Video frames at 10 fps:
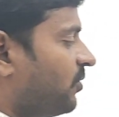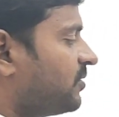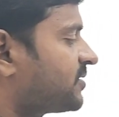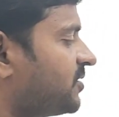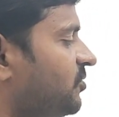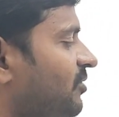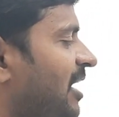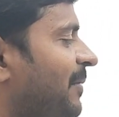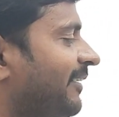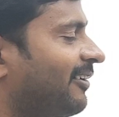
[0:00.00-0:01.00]
words you
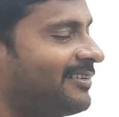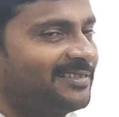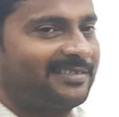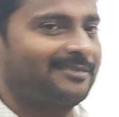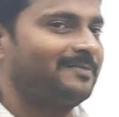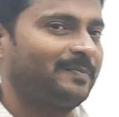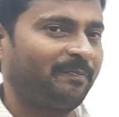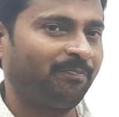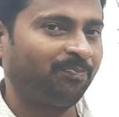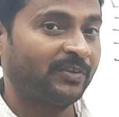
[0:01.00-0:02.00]
come across.
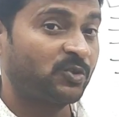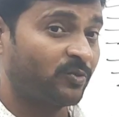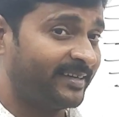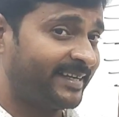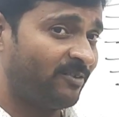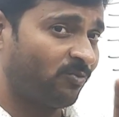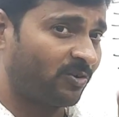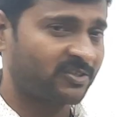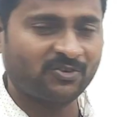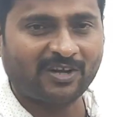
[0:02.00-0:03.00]
20
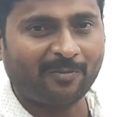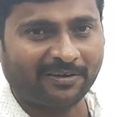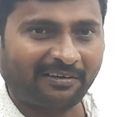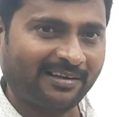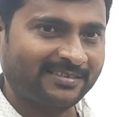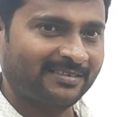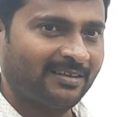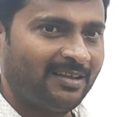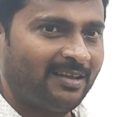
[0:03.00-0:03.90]
words you come across.